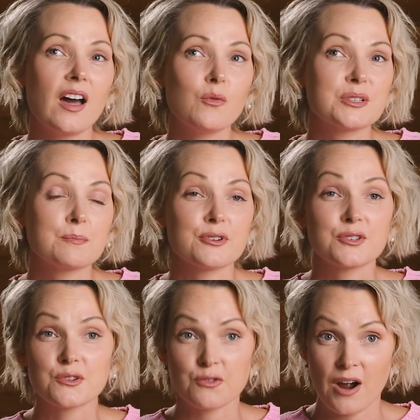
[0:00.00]
I was
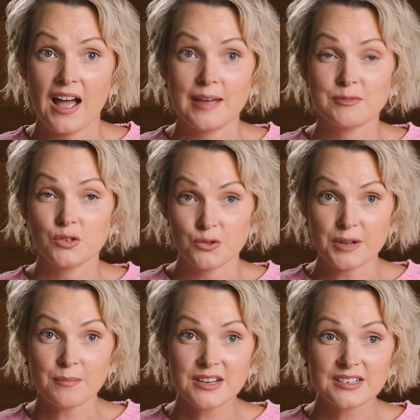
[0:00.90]
prescribed
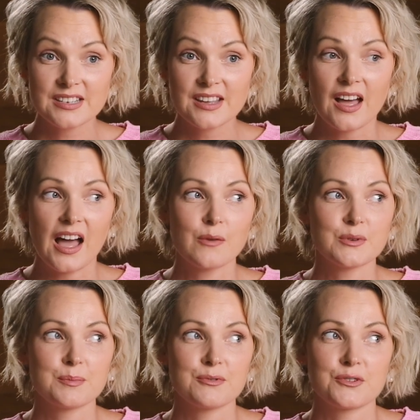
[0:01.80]
treatment, I
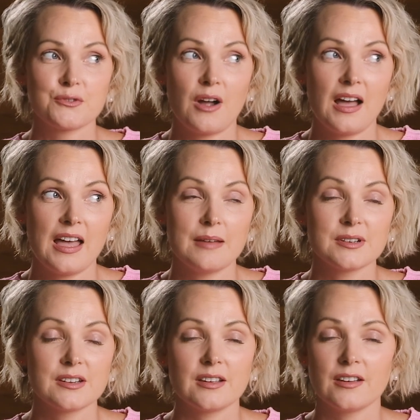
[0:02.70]
was
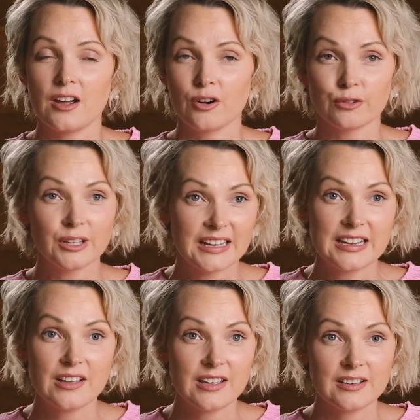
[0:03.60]
prescribed a really